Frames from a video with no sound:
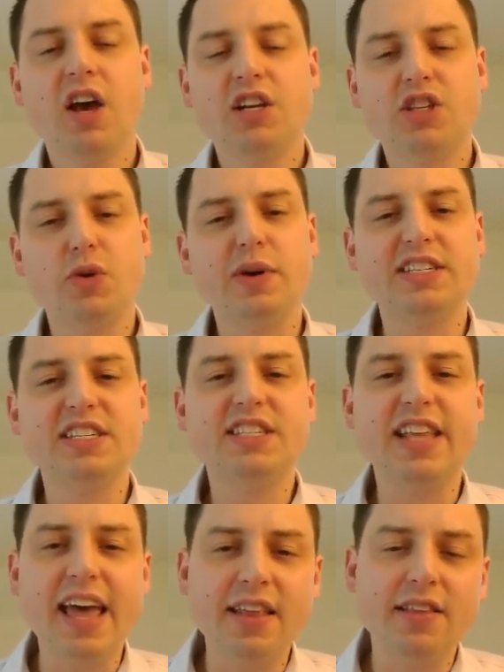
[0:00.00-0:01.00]
to
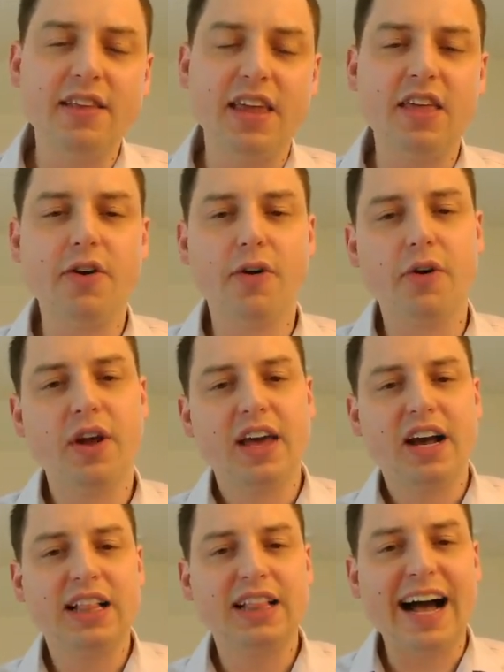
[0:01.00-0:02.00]
extend either
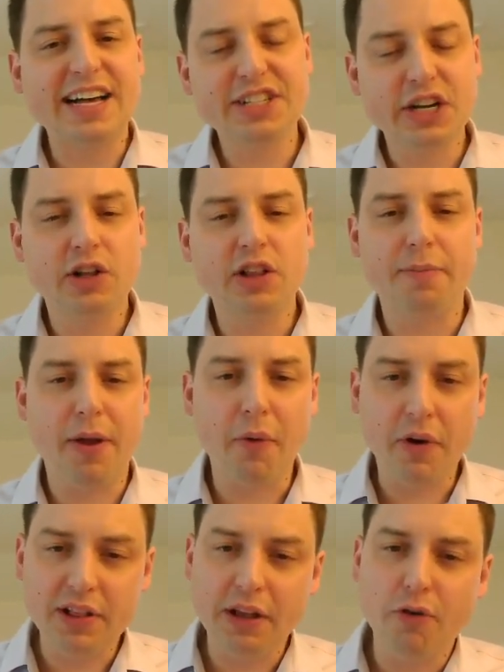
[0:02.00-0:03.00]
classical
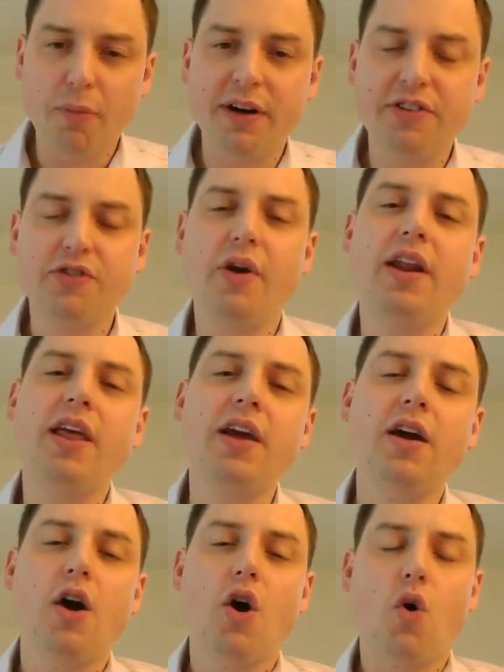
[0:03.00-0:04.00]
empirically robust
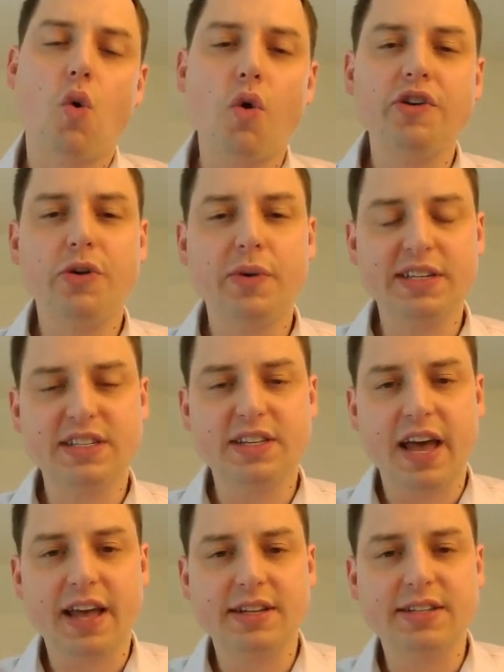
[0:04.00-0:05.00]
training or to
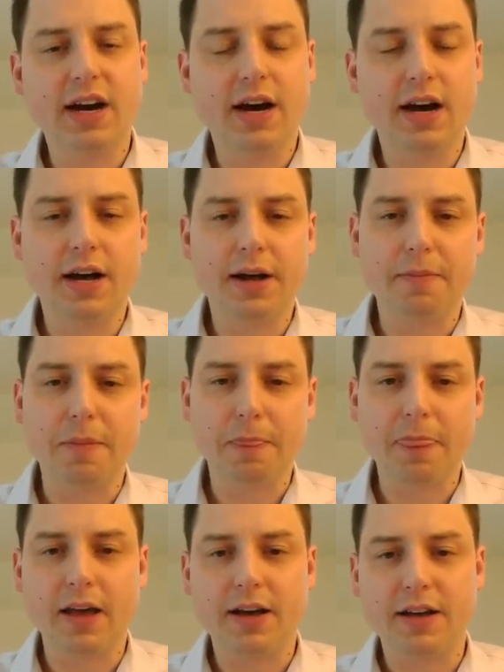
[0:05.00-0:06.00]
extend
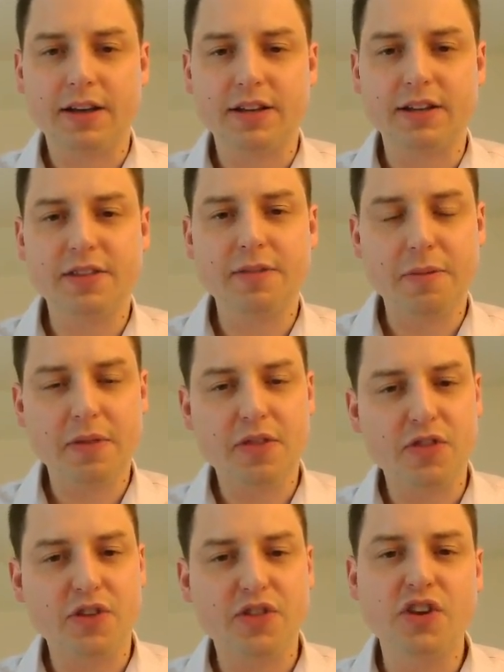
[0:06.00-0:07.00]
the
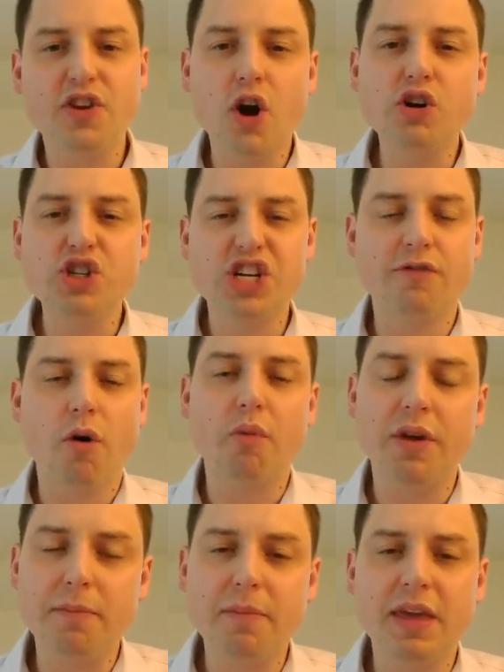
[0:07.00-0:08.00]
notion of what
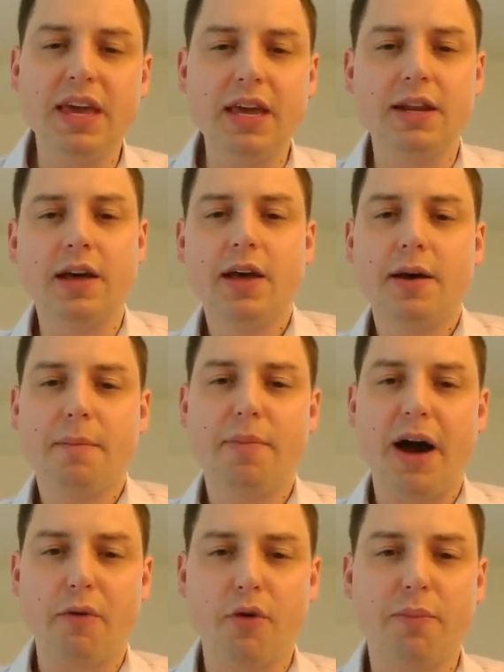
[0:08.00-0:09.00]
we mean
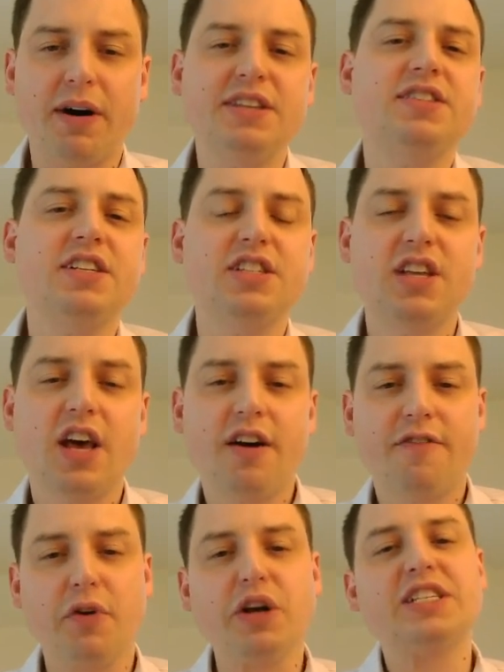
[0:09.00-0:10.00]
by robustness,
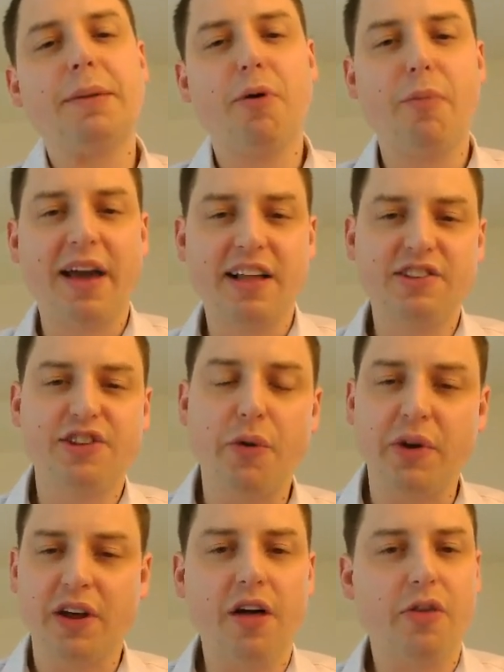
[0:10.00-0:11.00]
for example, by
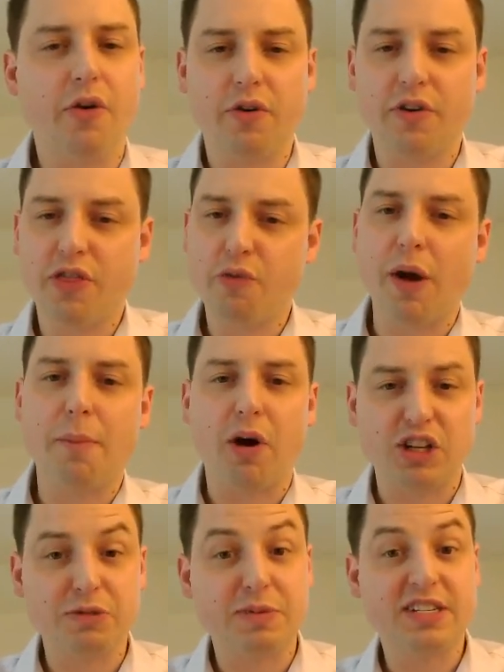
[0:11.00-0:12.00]
considering other threat
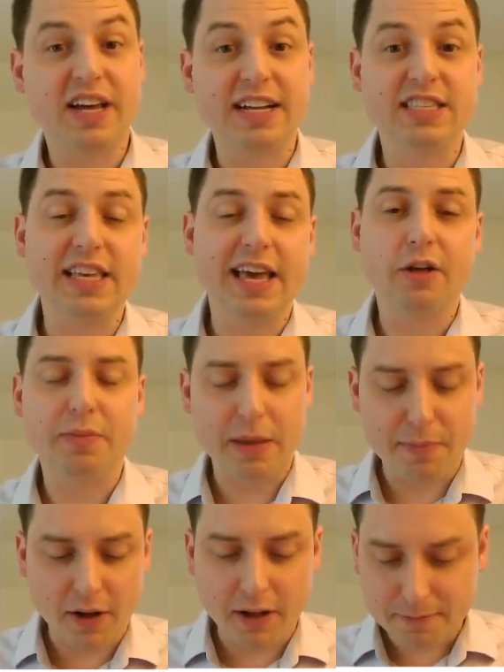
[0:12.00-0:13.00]
models besides the LP
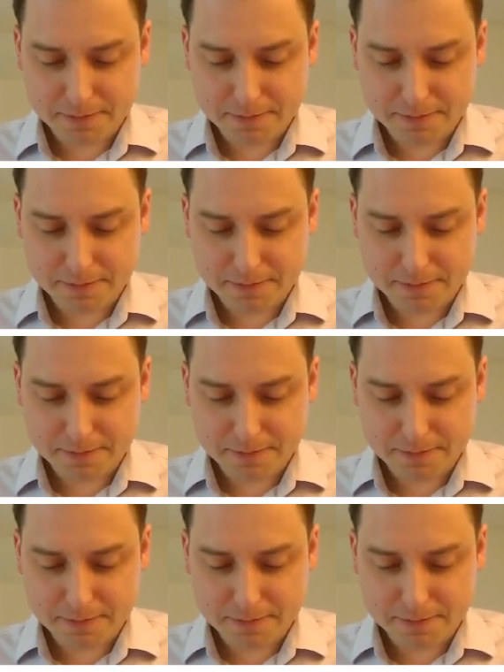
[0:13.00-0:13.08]
ball.